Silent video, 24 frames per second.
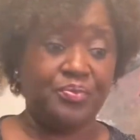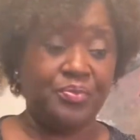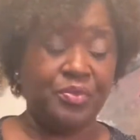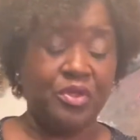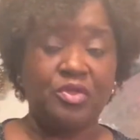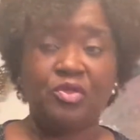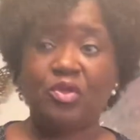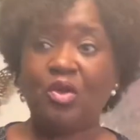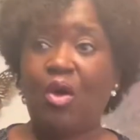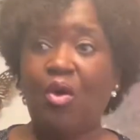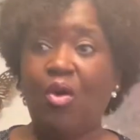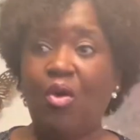
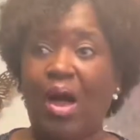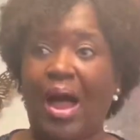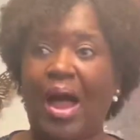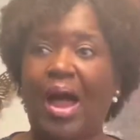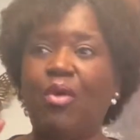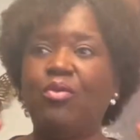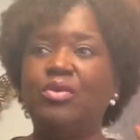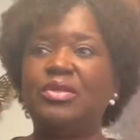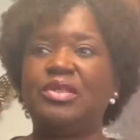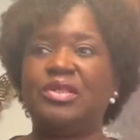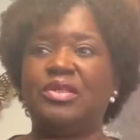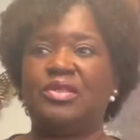So I
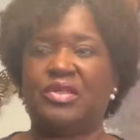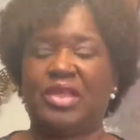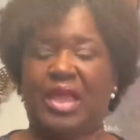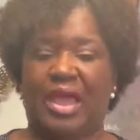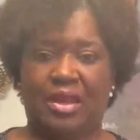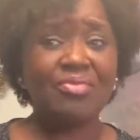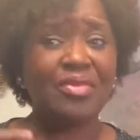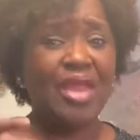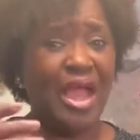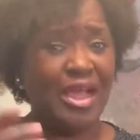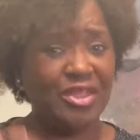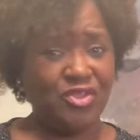was
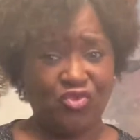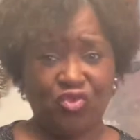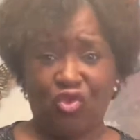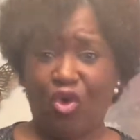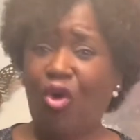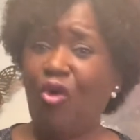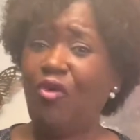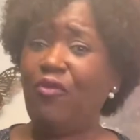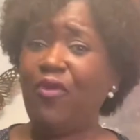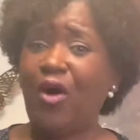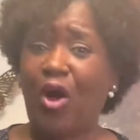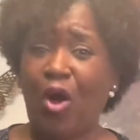excited. I
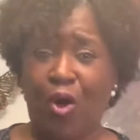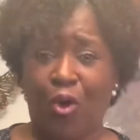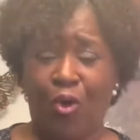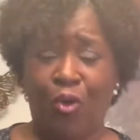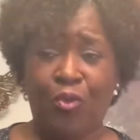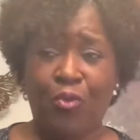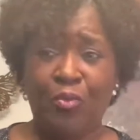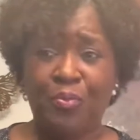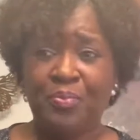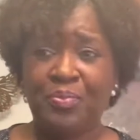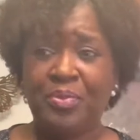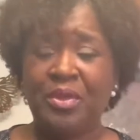drove
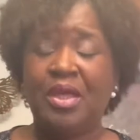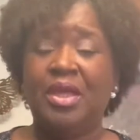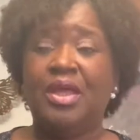home.